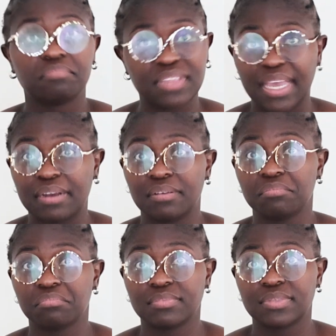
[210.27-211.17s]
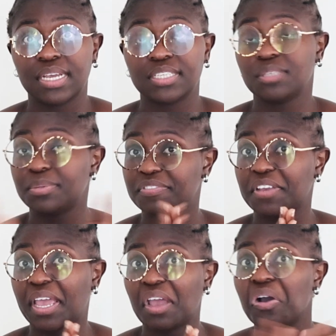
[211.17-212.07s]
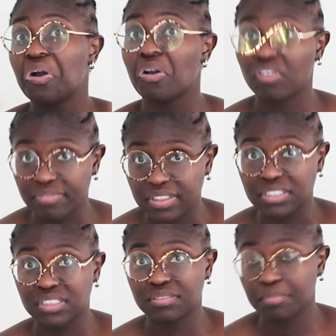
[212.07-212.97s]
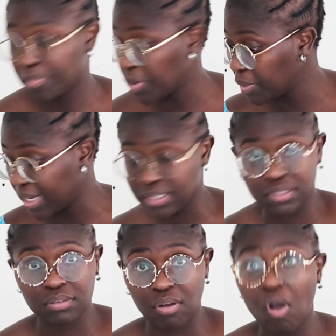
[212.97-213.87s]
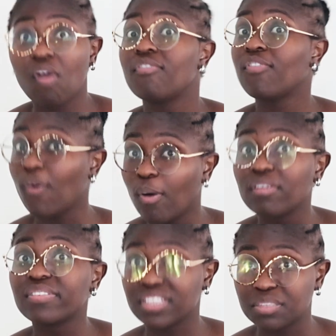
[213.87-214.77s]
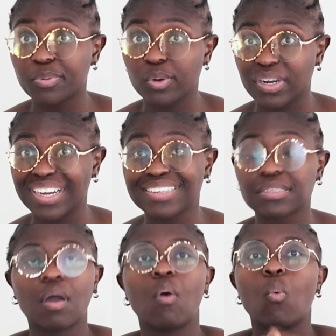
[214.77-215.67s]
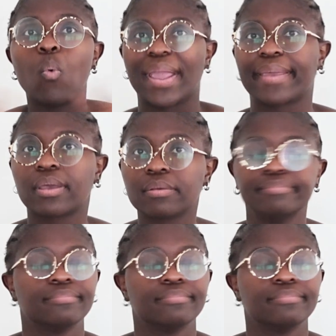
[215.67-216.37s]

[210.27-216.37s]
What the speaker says: then to be fair, all of these products, all 4 of this product work,